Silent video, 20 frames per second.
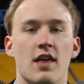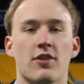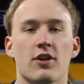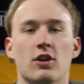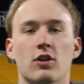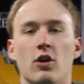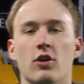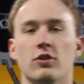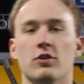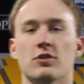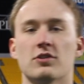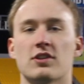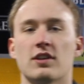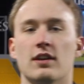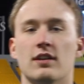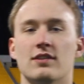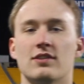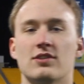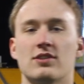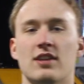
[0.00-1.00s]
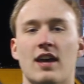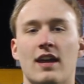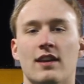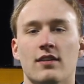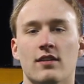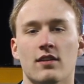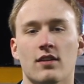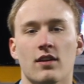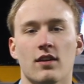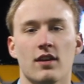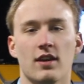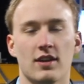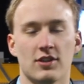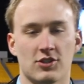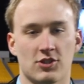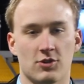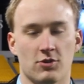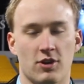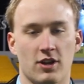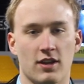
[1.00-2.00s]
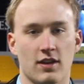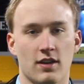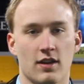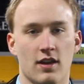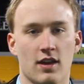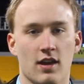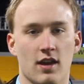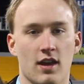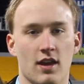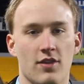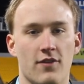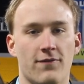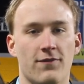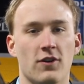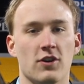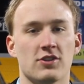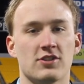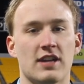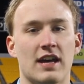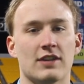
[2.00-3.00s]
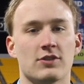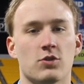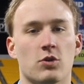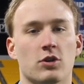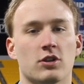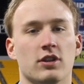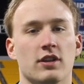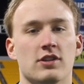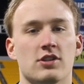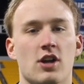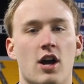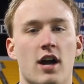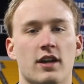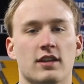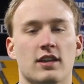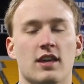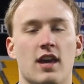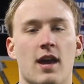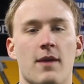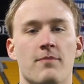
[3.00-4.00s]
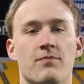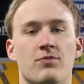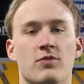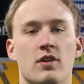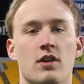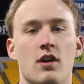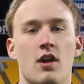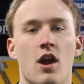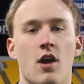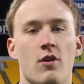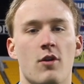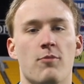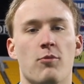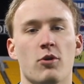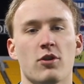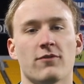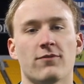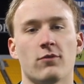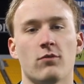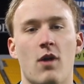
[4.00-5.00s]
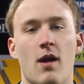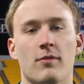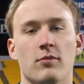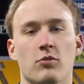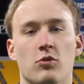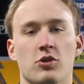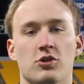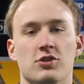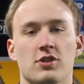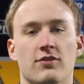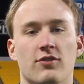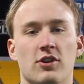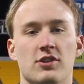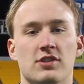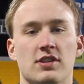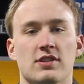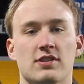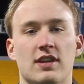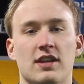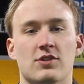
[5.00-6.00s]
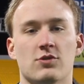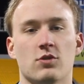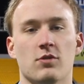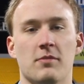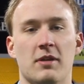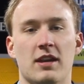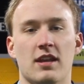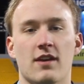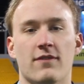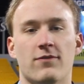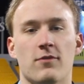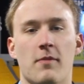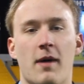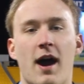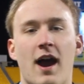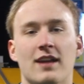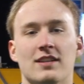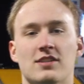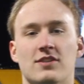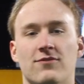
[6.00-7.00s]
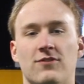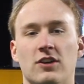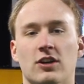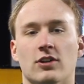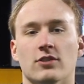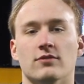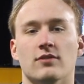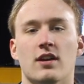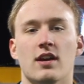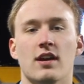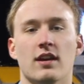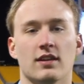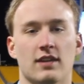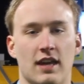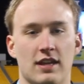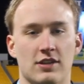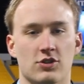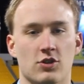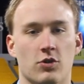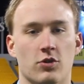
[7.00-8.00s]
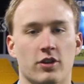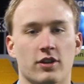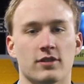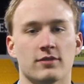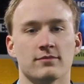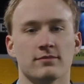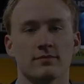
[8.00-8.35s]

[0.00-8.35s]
the Colonials set history in the first outdoor collegiate hockey game. Reporting for Robert Morris University Century Media from Heinz Field, Gage Goulding.